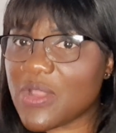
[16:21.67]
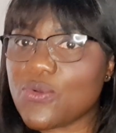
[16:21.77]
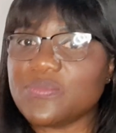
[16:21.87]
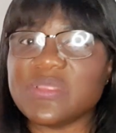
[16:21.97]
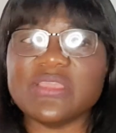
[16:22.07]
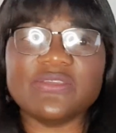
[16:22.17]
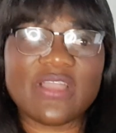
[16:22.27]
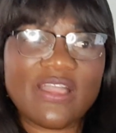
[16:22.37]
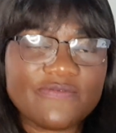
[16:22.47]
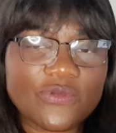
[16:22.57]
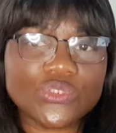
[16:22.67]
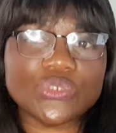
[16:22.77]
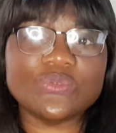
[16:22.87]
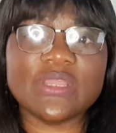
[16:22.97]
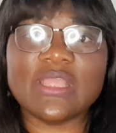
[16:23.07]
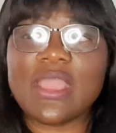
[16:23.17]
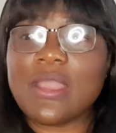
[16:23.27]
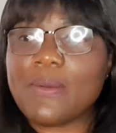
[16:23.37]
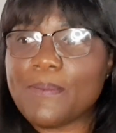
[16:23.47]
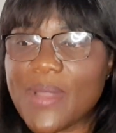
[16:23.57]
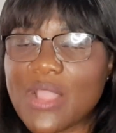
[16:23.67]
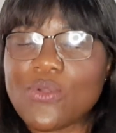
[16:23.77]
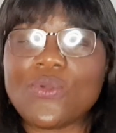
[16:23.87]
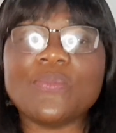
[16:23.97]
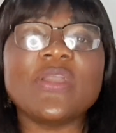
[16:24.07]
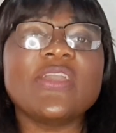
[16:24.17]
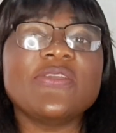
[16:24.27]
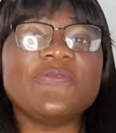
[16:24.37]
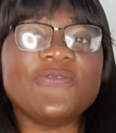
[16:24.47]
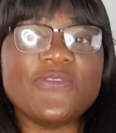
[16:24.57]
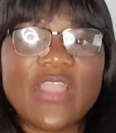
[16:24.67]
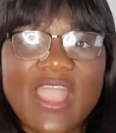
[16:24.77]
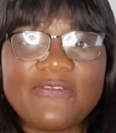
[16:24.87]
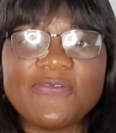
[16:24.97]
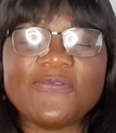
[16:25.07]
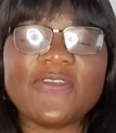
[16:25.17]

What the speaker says: back home, that you have your children back home. If you have